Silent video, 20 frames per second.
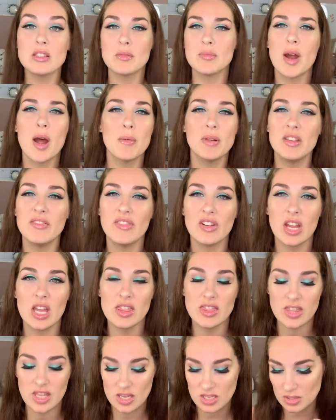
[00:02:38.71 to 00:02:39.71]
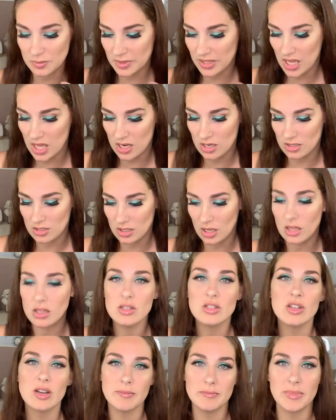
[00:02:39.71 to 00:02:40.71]
I'll probably forget things, but then
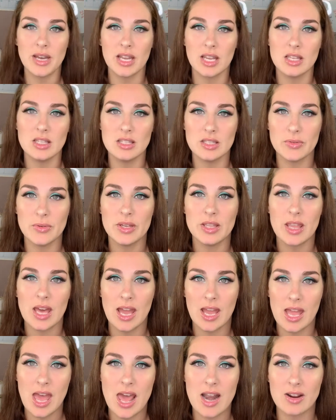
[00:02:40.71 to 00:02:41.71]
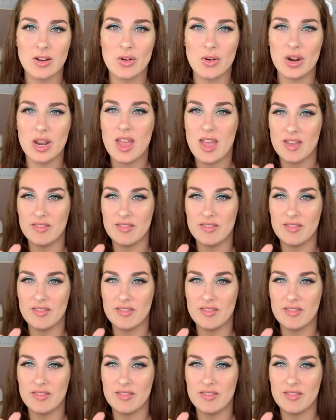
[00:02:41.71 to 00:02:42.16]
I'll jump back into it, that category,